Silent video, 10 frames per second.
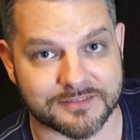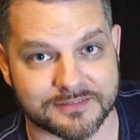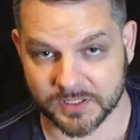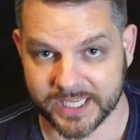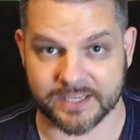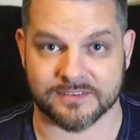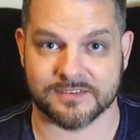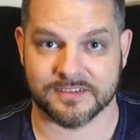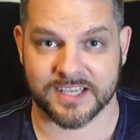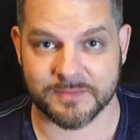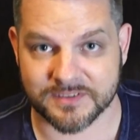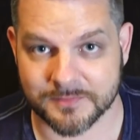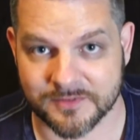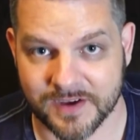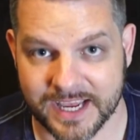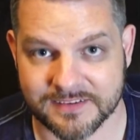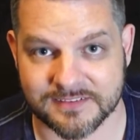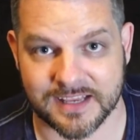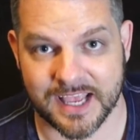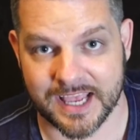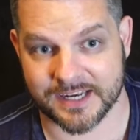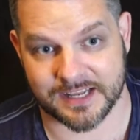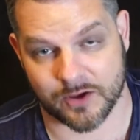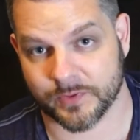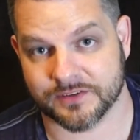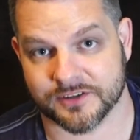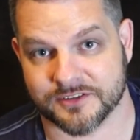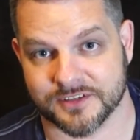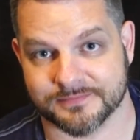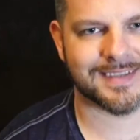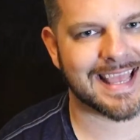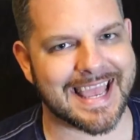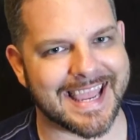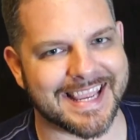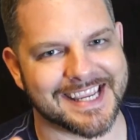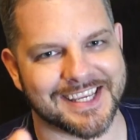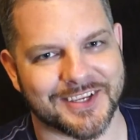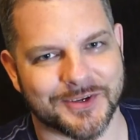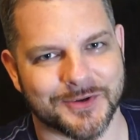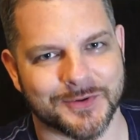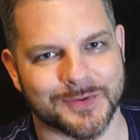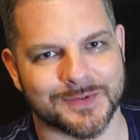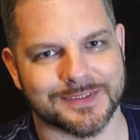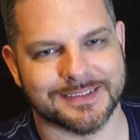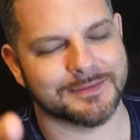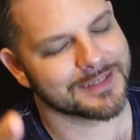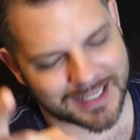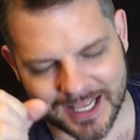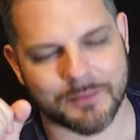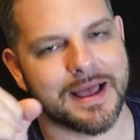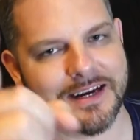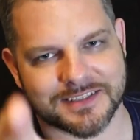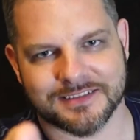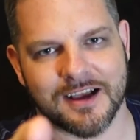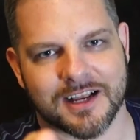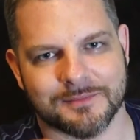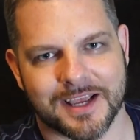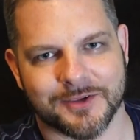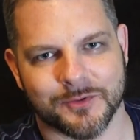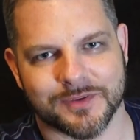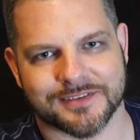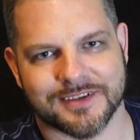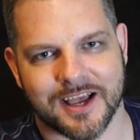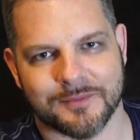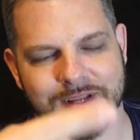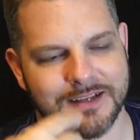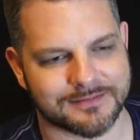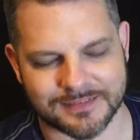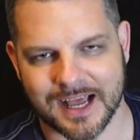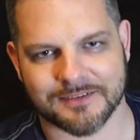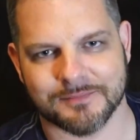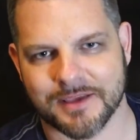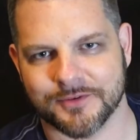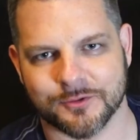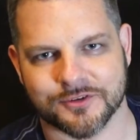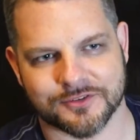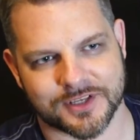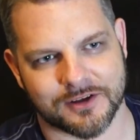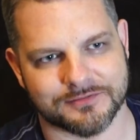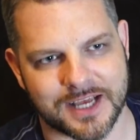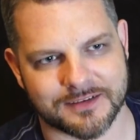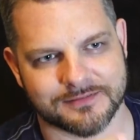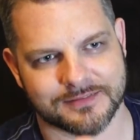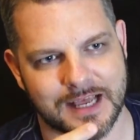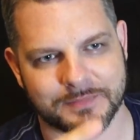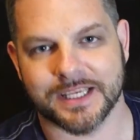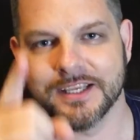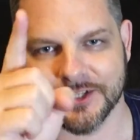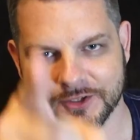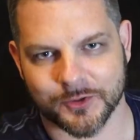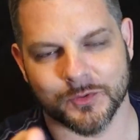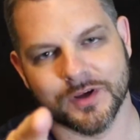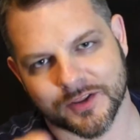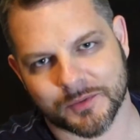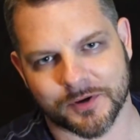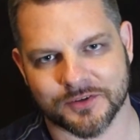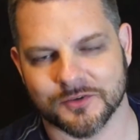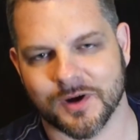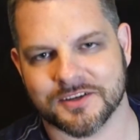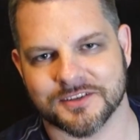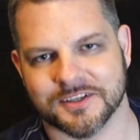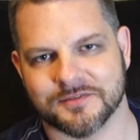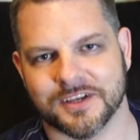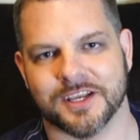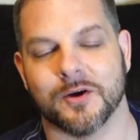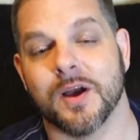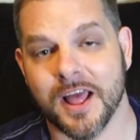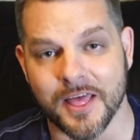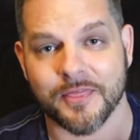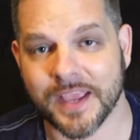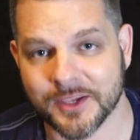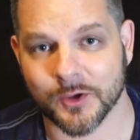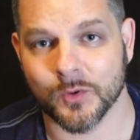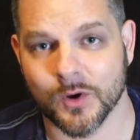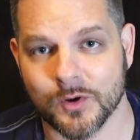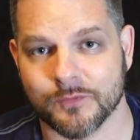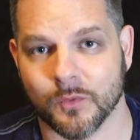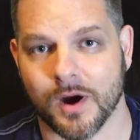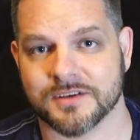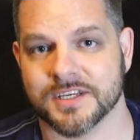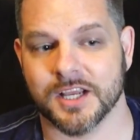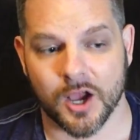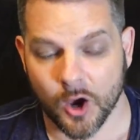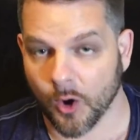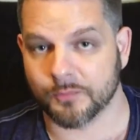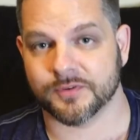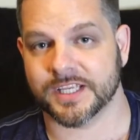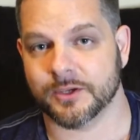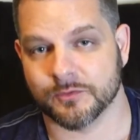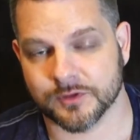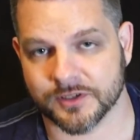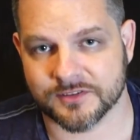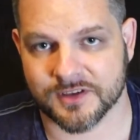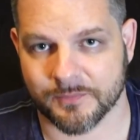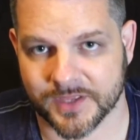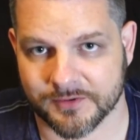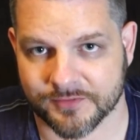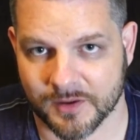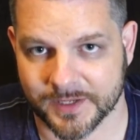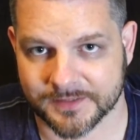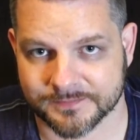Please, give me some advice and I'll research it. Hey, you. I'm actually talking about you this time, not my future self, not me. You, the person watching this video. Thank you for watching. Hopefully you've learned something from it.